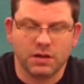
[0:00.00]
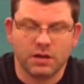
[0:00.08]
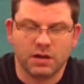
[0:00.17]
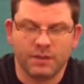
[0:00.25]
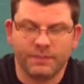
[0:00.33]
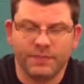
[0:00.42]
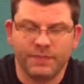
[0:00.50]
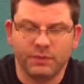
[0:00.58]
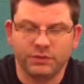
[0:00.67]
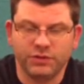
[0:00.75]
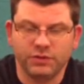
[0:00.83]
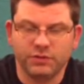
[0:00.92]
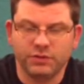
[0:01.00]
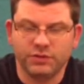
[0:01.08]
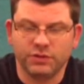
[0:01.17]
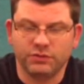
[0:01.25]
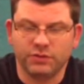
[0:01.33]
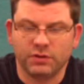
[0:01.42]
Then what you do
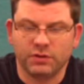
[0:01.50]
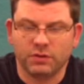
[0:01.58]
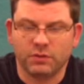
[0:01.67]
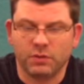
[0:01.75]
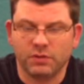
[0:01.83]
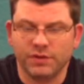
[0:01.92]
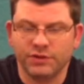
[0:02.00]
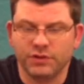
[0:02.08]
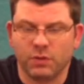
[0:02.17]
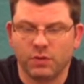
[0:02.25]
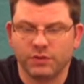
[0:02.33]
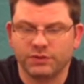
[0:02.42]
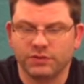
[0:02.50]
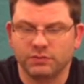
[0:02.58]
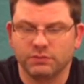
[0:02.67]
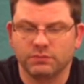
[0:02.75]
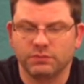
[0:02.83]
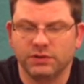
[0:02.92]
is you drill 1/4 inch
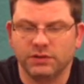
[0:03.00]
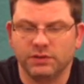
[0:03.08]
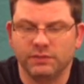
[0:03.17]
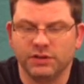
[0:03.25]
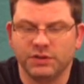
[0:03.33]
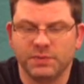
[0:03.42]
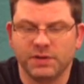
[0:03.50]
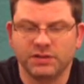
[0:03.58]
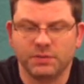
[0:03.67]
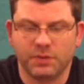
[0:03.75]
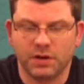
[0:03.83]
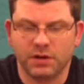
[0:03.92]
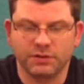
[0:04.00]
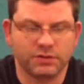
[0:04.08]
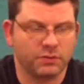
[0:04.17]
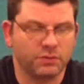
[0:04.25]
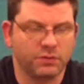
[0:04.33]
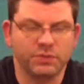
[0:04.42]
holes, evenly spaced apart,
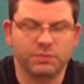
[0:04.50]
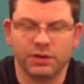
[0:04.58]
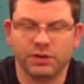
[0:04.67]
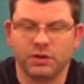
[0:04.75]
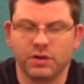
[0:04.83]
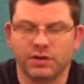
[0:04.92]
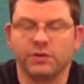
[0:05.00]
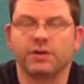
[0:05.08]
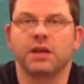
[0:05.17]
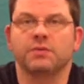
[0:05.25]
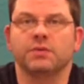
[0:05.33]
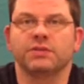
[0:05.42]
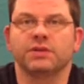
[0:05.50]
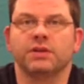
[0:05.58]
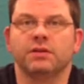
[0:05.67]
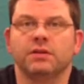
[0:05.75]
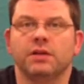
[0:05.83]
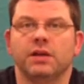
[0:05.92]
so when you plug your audio cables
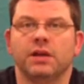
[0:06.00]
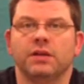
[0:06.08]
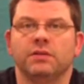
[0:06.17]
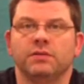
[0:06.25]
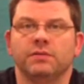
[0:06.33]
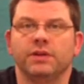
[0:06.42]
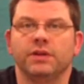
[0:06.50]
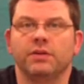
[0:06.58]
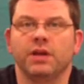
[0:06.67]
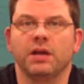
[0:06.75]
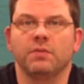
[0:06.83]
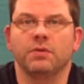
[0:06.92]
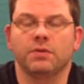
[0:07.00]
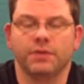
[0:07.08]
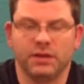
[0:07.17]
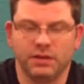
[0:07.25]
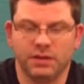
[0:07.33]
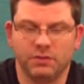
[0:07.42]
in and your video cable
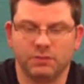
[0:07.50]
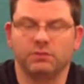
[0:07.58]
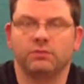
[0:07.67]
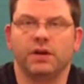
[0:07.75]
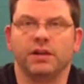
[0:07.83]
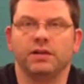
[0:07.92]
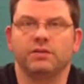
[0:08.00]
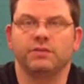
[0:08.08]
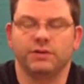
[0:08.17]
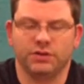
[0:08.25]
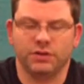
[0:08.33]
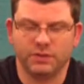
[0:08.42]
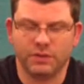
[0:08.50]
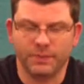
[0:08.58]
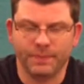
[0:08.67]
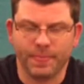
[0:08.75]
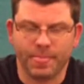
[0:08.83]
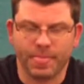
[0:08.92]
that they don't run into each other.